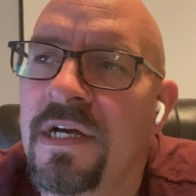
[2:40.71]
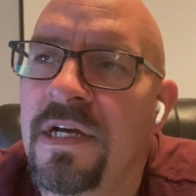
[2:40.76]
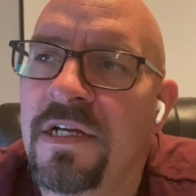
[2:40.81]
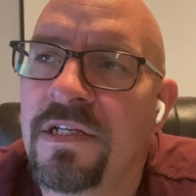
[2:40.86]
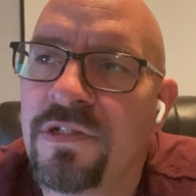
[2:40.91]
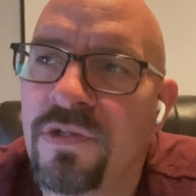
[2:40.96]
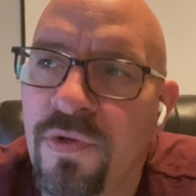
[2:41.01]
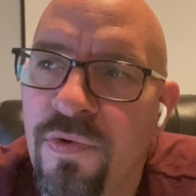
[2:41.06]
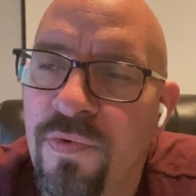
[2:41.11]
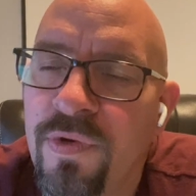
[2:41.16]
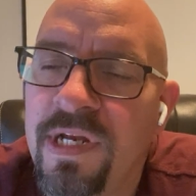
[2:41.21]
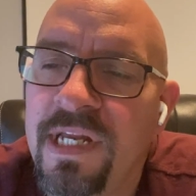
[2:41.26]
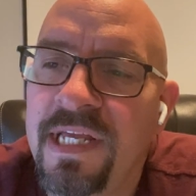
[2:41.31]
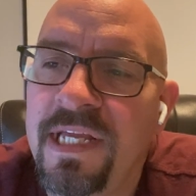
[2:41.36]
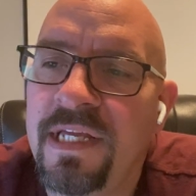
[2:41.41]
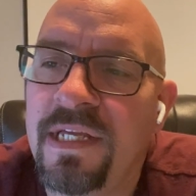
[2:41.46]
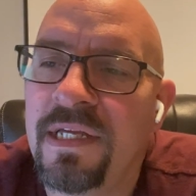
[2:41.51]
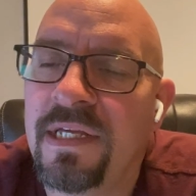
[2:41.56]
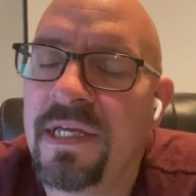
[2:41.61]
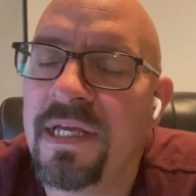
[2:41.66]
So
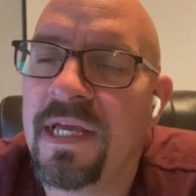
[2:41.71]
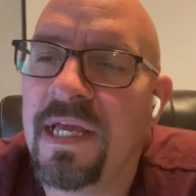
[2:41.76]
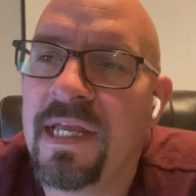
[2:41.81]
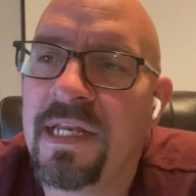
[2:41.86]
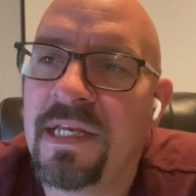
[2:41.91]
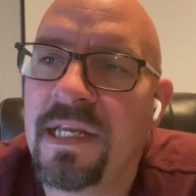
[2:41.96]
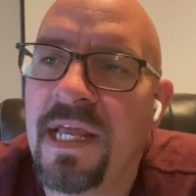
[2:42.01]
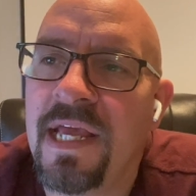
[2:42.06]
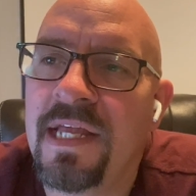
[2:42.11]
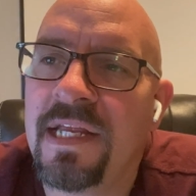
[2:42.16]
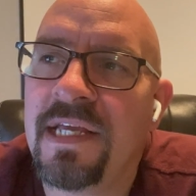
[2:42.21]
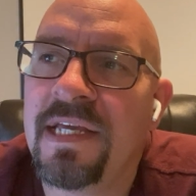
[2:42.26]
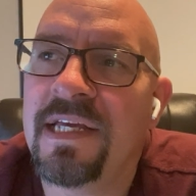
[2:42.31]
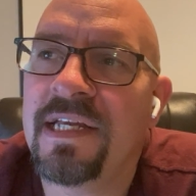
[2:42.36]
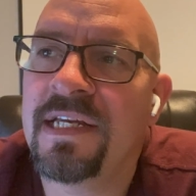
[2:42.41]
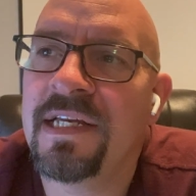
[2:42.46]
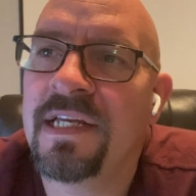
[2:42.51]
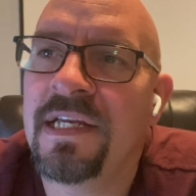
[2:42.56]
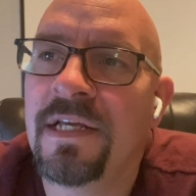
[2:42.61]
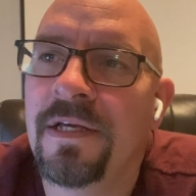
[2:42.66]
it
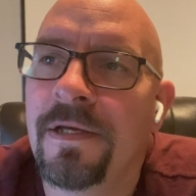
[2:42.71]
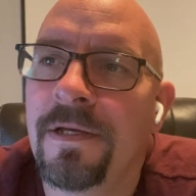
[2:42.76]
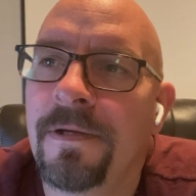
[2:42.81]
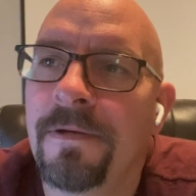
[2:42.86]
can